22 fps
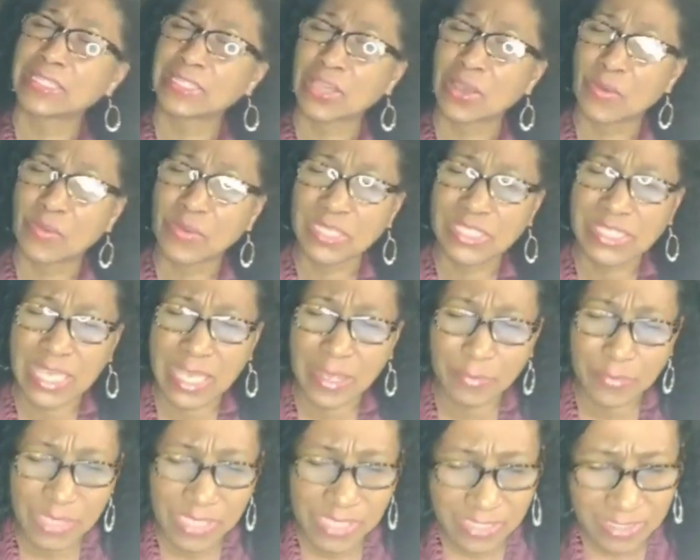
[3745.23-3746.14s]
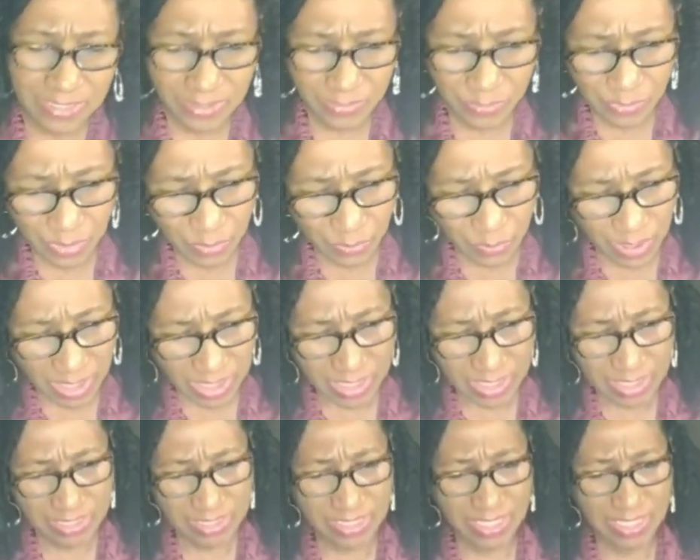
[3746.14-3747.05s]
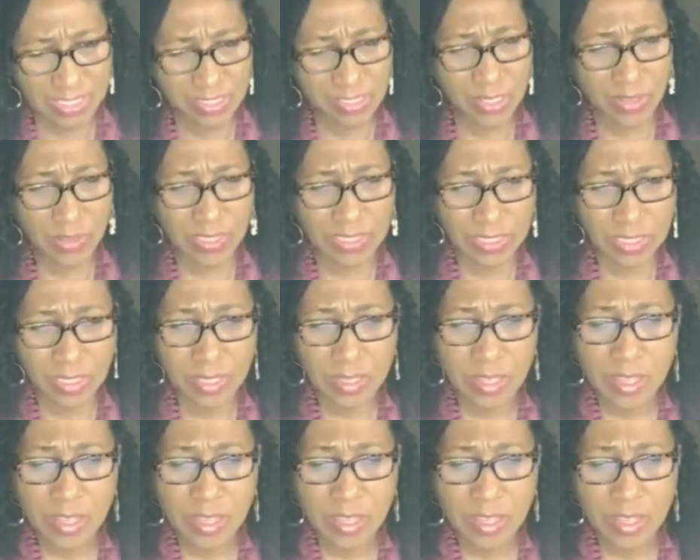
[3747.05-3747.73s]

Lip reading: always happening to me? Why these things always?